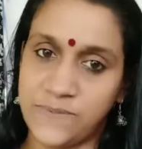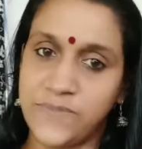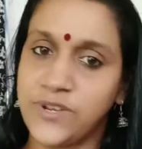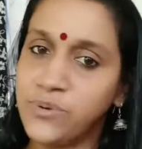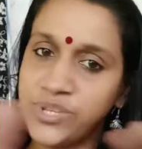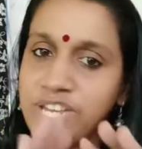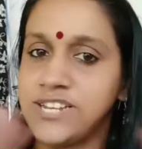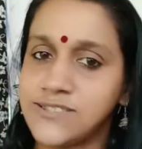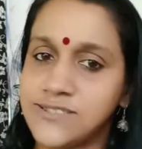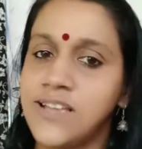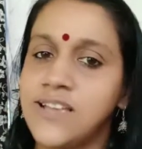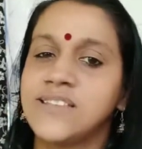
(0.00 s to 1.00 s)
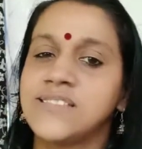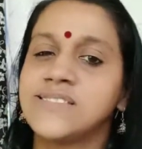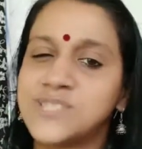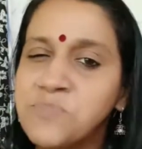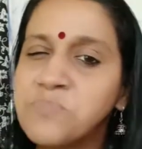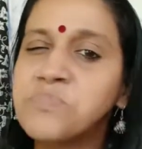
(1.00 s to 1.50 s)
That is the
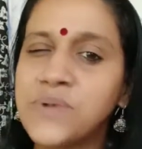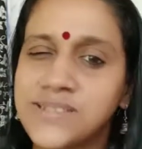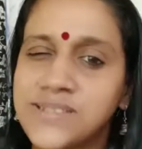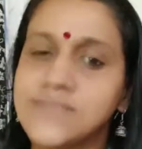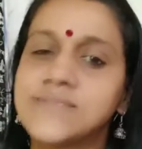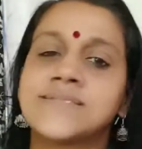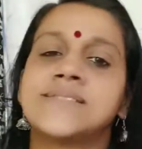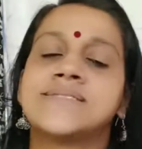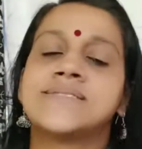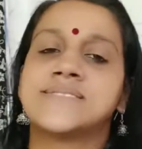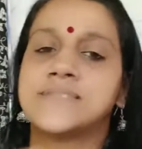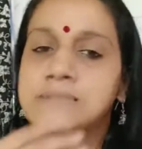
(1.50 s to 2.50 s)
simplest sense.